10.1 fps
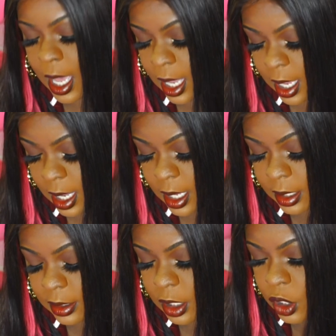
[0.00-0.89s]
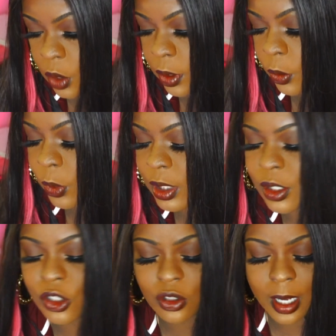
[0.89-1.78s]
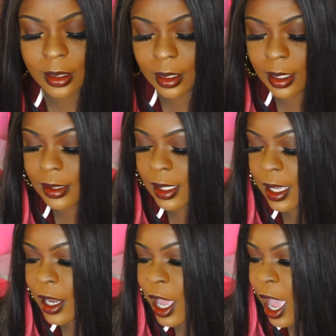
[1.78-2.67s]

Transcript: and knowing when to strike, like I said.